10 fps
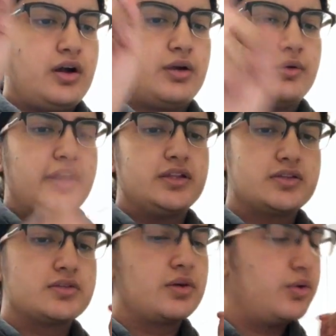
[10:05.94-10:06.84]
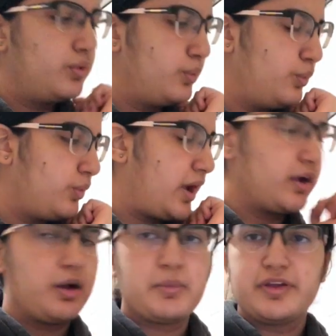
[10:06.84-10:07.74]
All right, so I
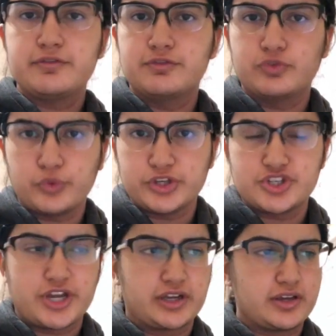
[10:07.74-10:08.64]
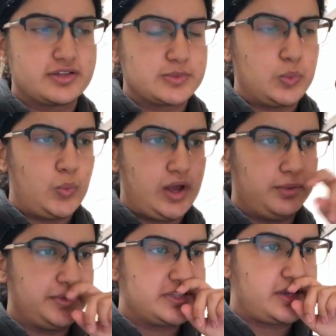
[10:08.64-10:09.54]
got my void check as well
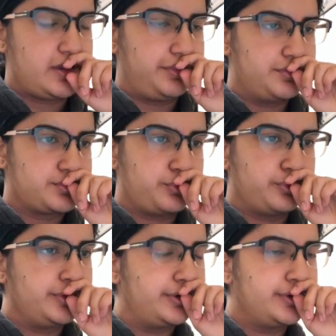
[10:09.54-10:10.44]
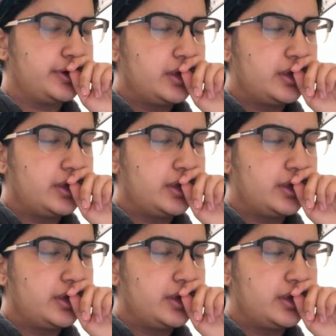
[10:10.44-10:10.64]
because I had those ordered